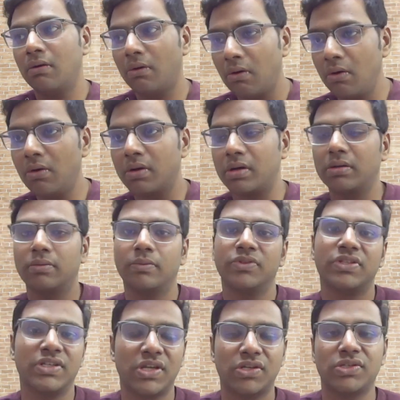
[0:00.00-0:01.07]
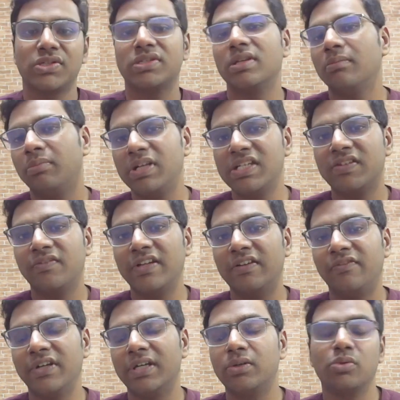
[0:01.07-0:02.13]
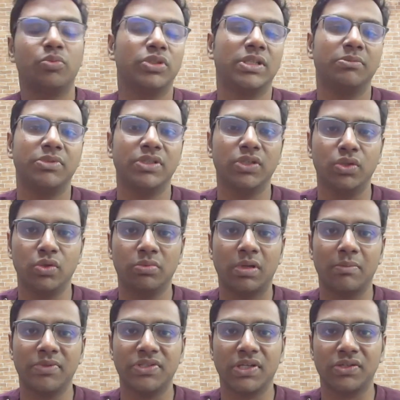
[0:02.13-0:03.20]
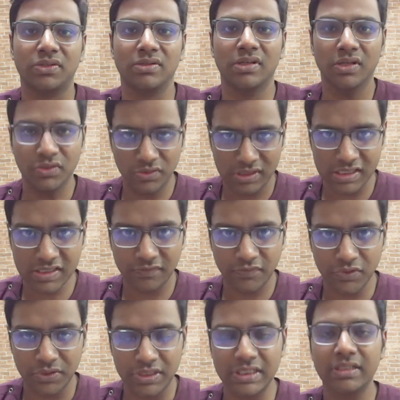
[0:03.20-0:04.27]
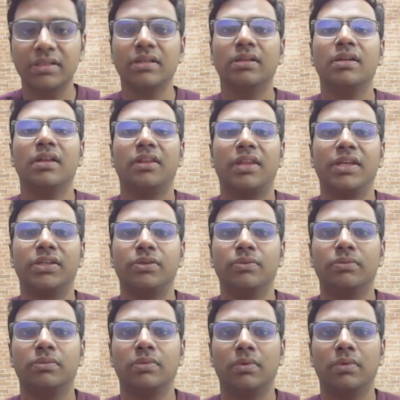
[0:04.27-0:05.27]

or suggestions, please feel free to put them in the YouTube comment section. So that's it for today. Thank you.